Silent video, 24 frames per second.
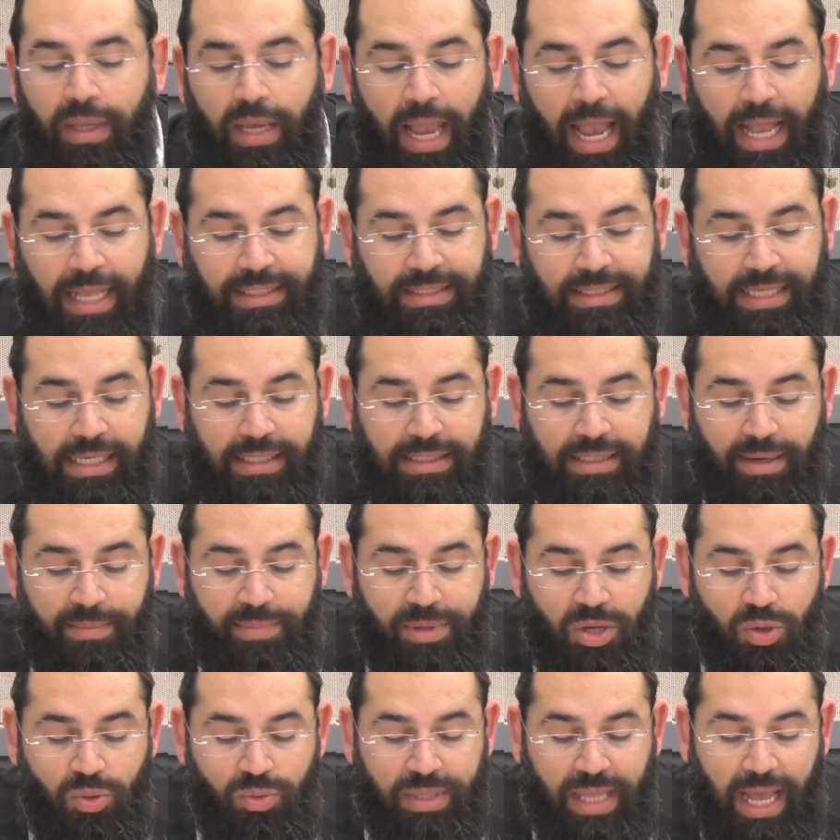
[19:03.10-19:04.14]
And says
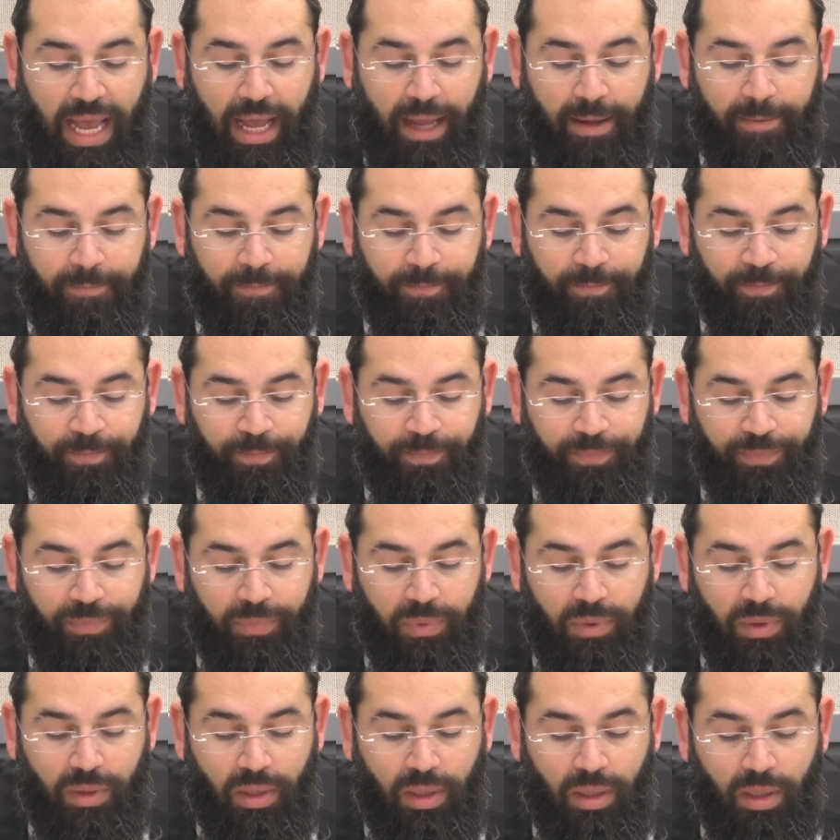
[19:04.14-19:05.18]
Rabbi Yehuda,
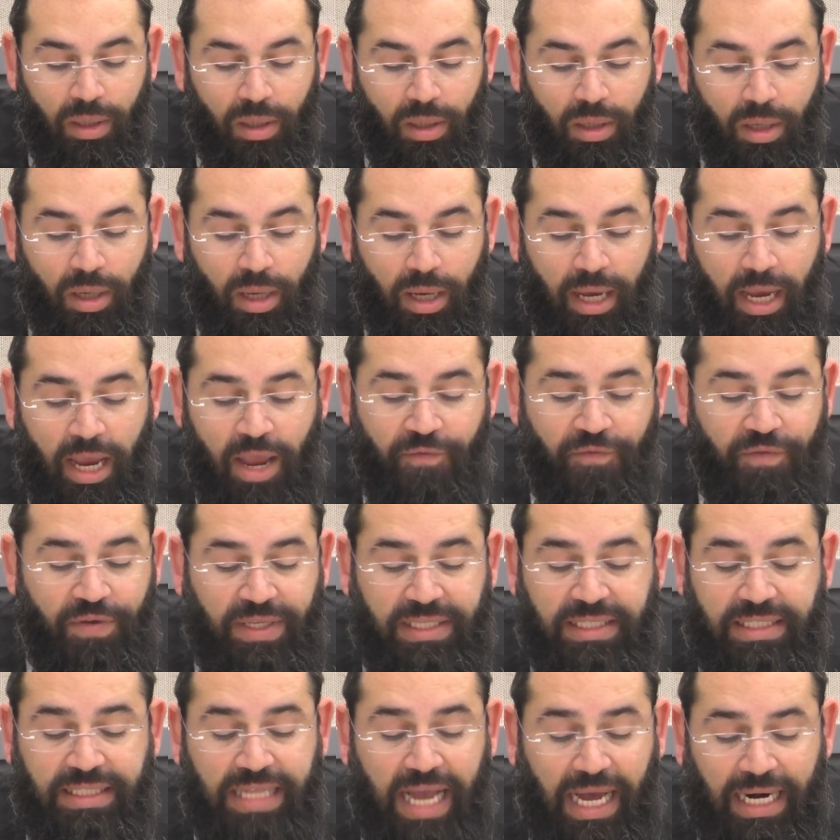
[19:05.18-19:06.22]
if
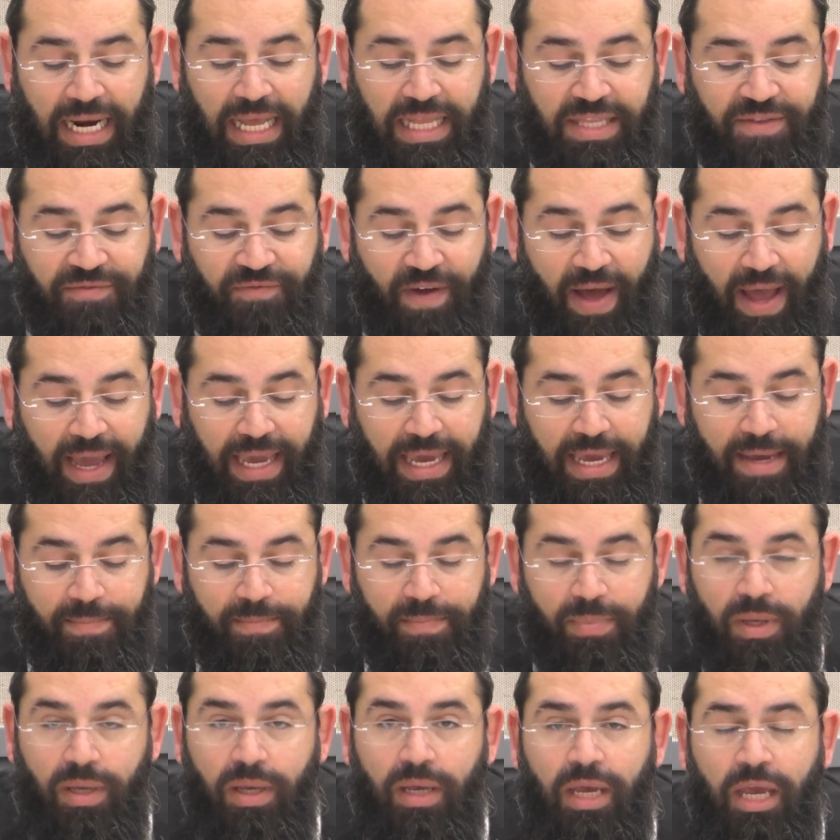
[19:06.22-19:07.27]
it's dalet
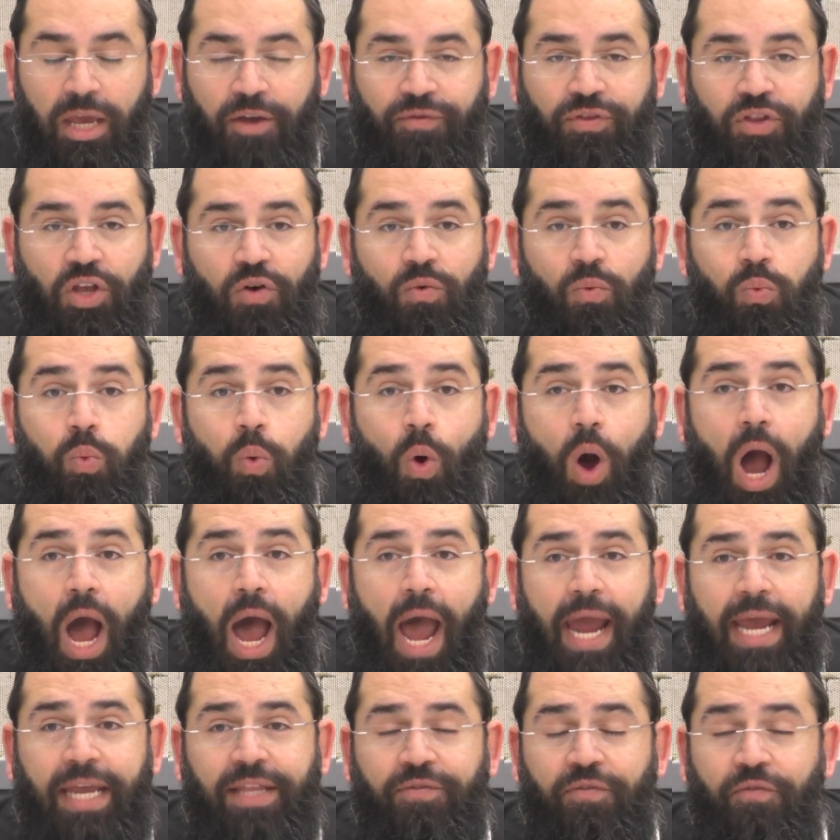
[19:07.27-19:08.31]
tfachim, if they're
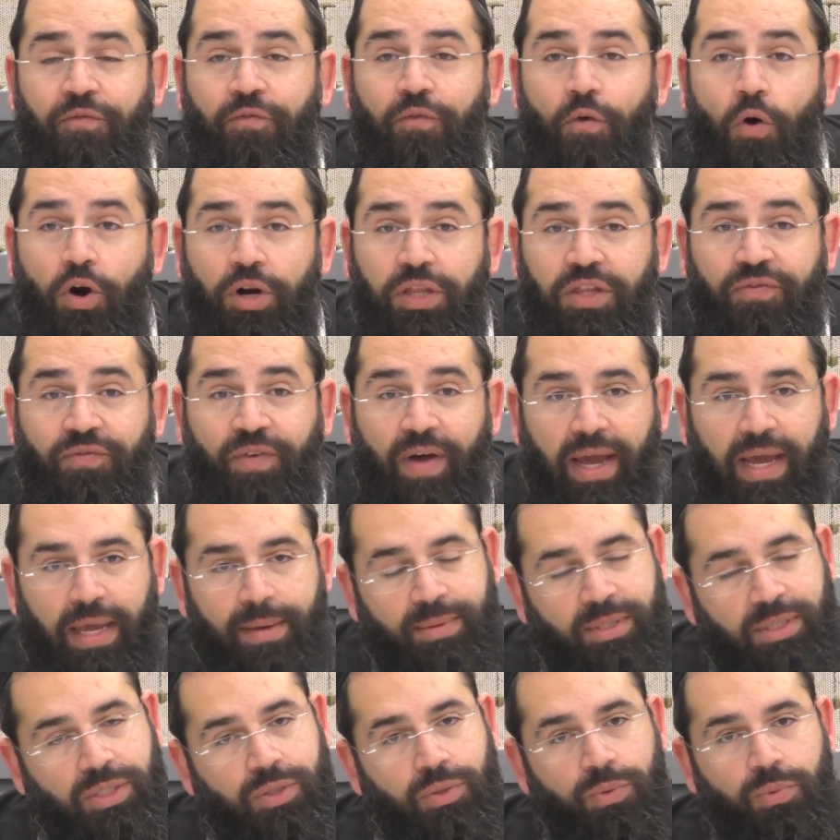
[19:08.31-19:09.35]
wide, 4 tfachim
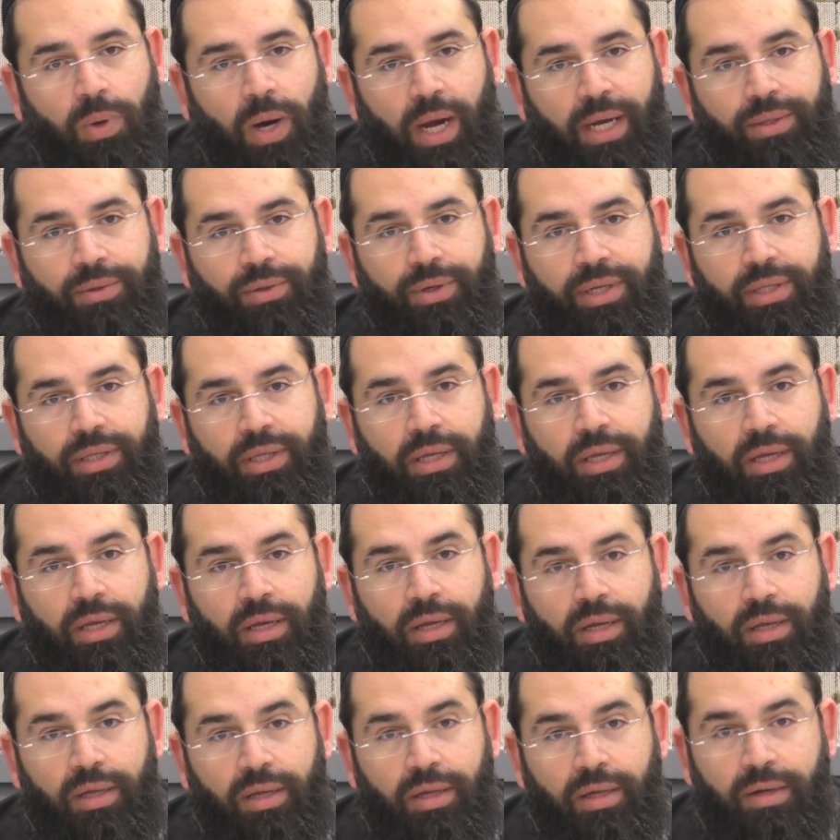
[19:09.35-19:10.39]
is too wide already,
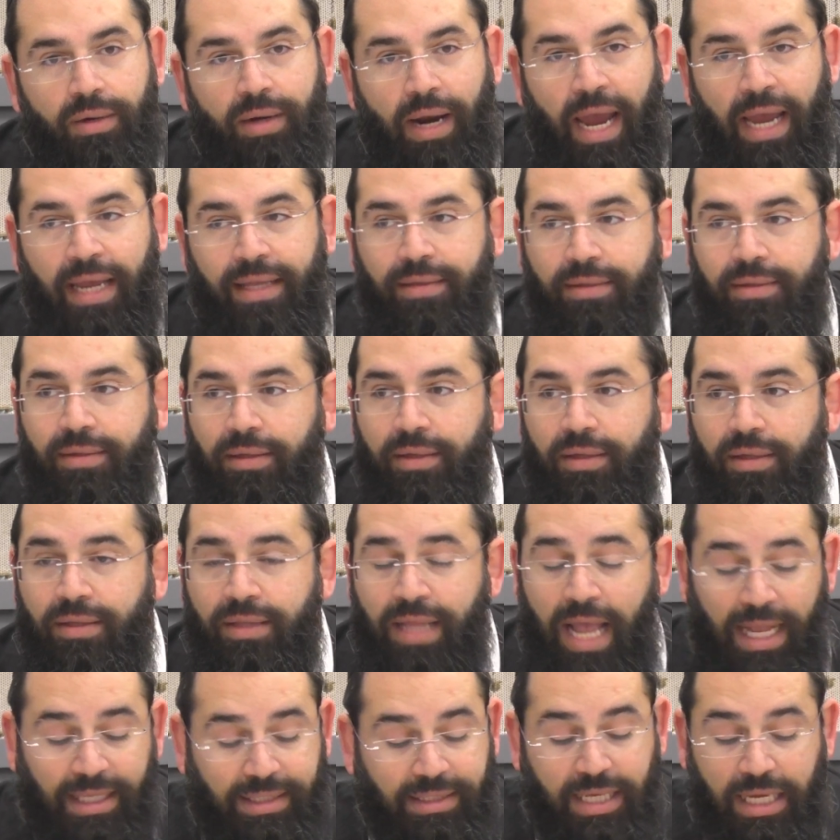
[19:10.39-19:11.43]
right?
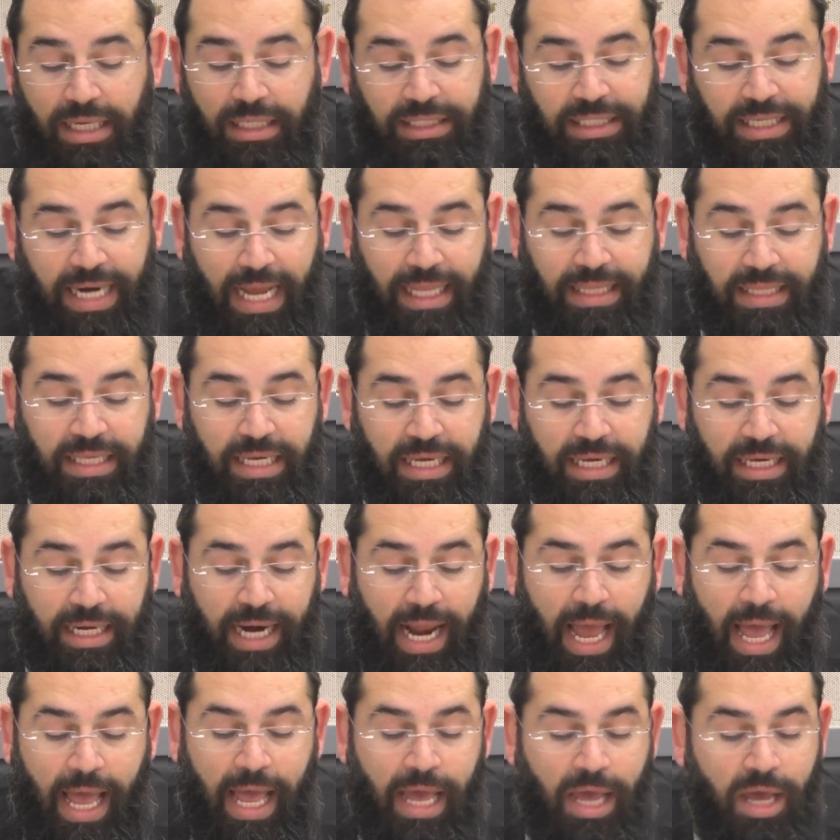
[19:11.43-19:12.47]
That's gezerat
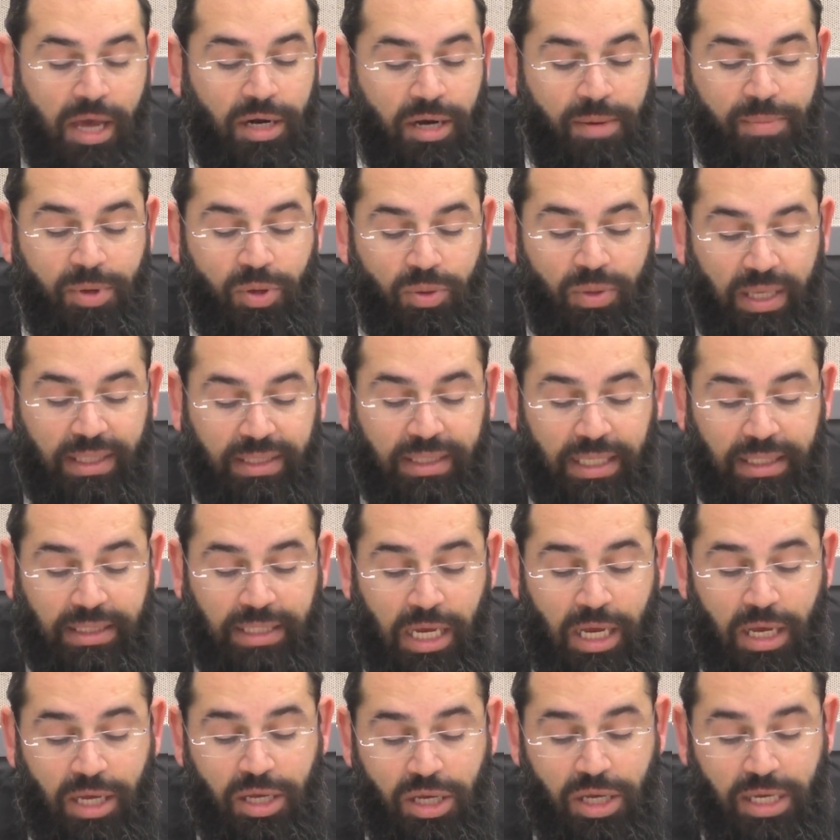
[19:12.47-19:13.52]
tikra. Rabbi Yehuda says
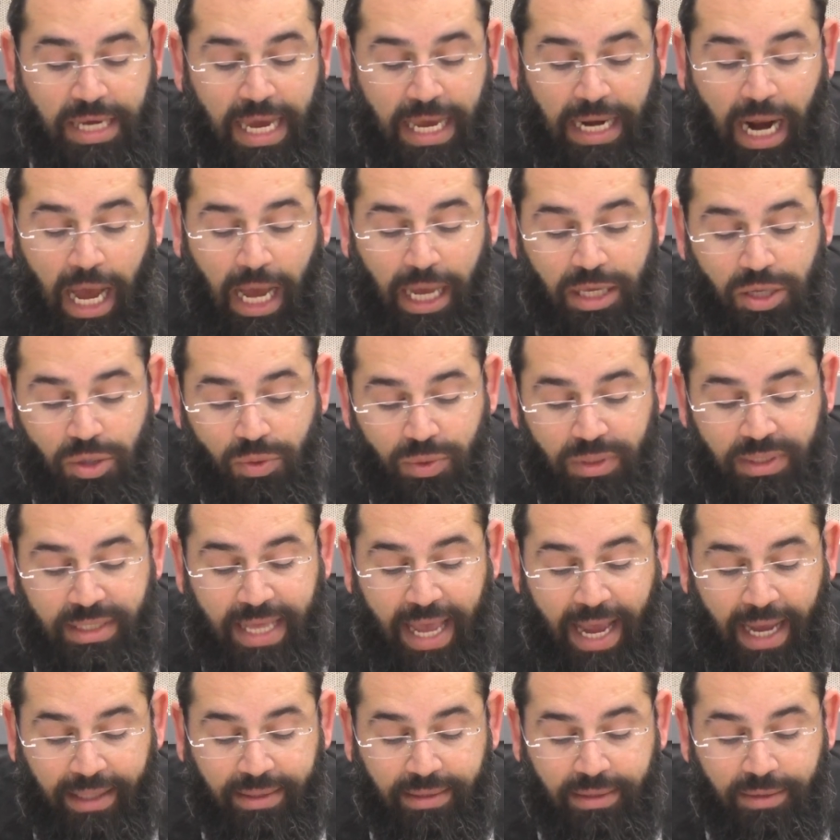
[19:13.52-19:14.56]
you cannot use
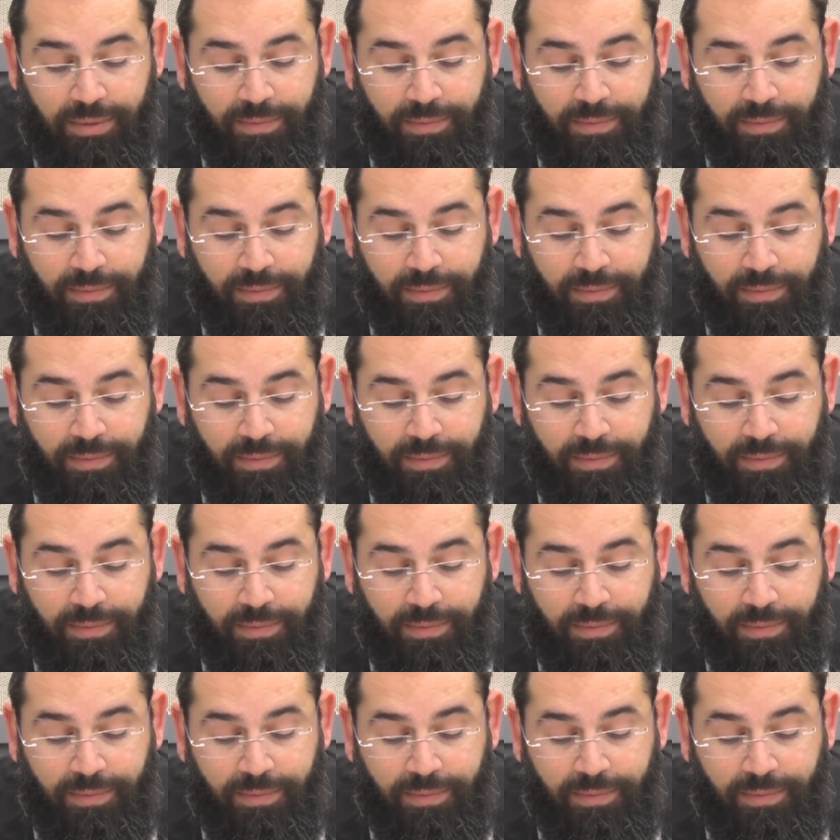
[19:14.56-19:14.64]
that.